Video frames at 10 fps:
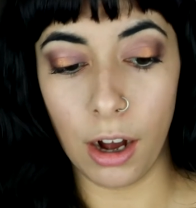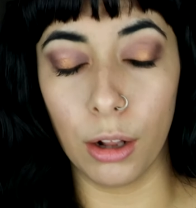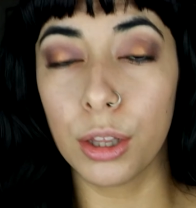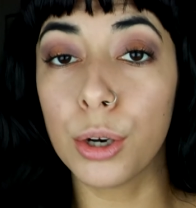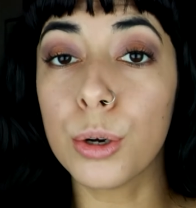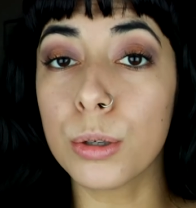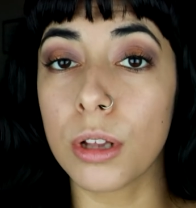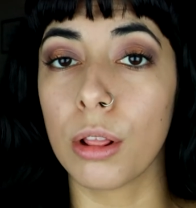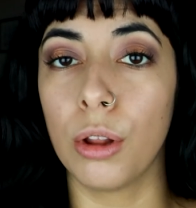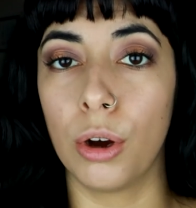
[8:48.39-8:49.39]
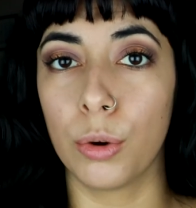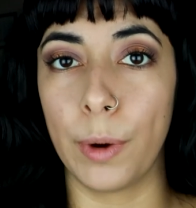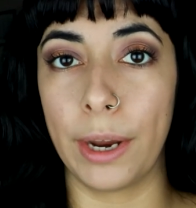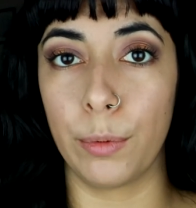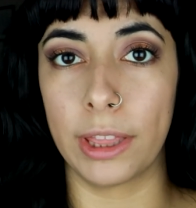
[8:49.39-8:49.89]
A little goes a
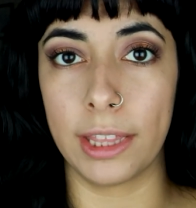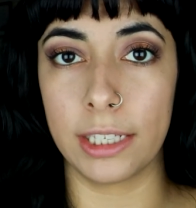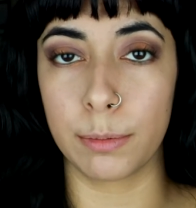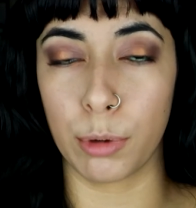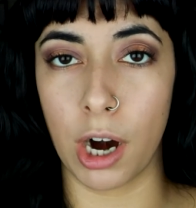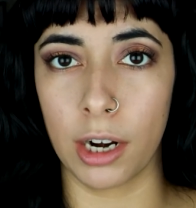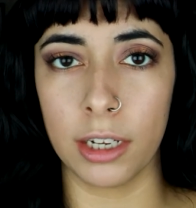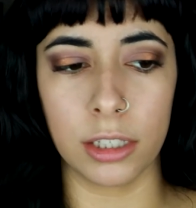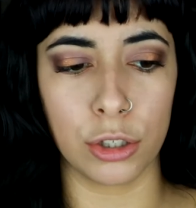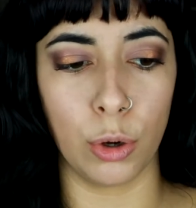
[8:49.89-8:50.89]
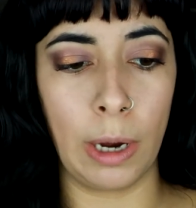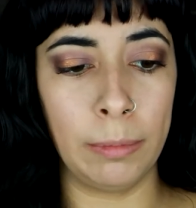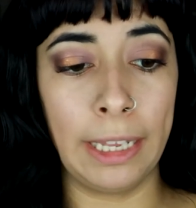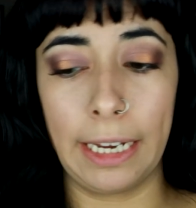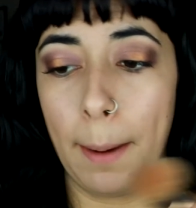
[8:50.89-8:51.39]
long way with this product, so
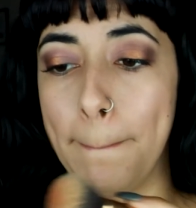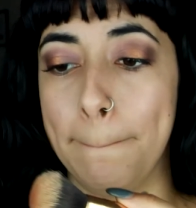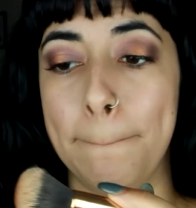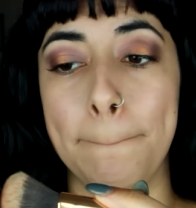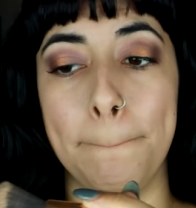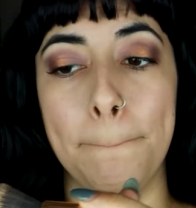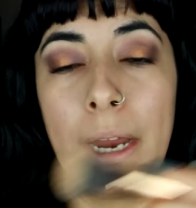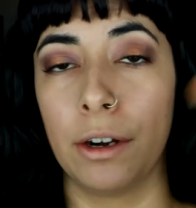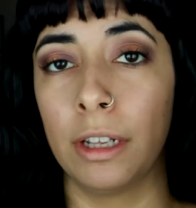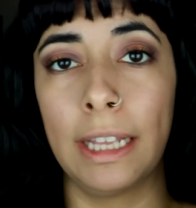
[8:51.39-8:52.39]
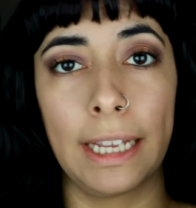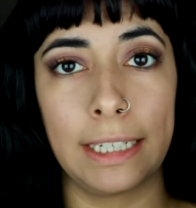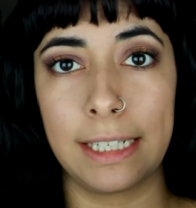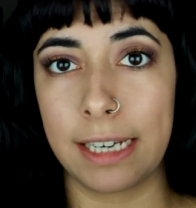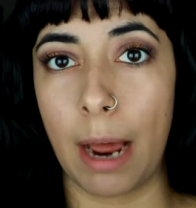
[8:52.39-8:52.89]
I'm like barely like
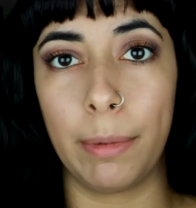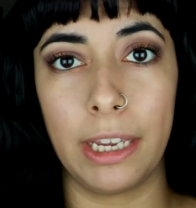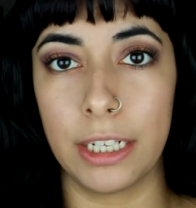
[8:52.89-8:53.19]
dabbing